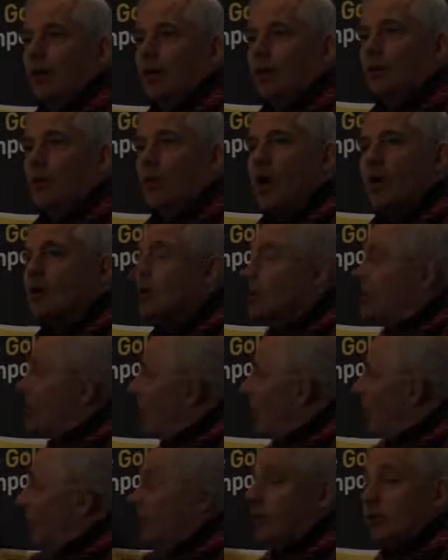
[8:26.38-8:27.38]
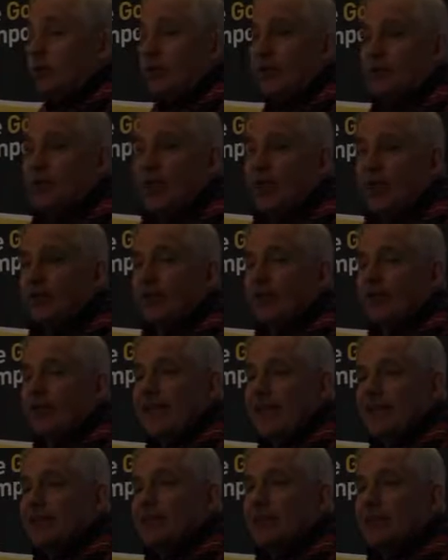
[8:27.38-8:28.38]
In one slide, I'm going to explain
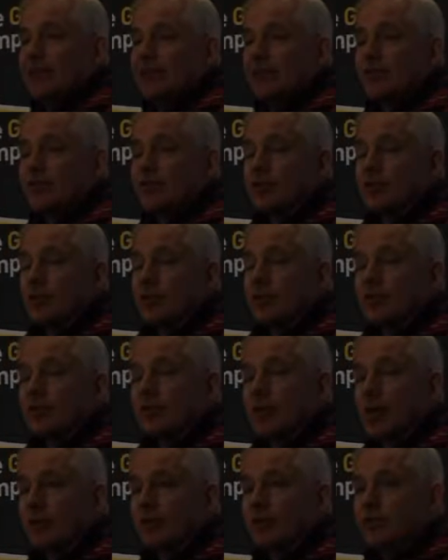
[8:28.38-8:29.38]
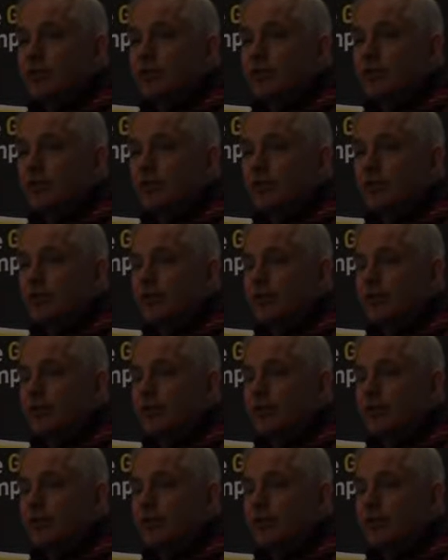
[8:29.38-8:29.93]
the essence of the system, and if you know this,